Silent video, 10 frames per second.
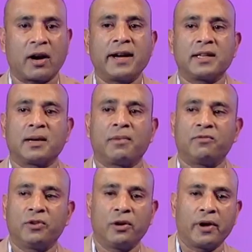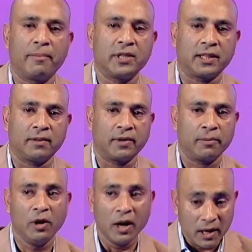right as amar fully loye ami jaitam parbo.
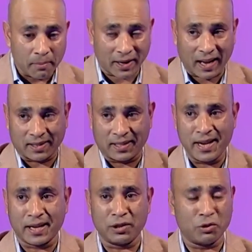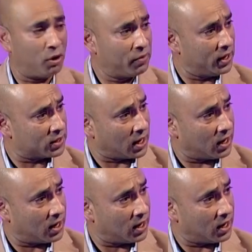But that taken 12 years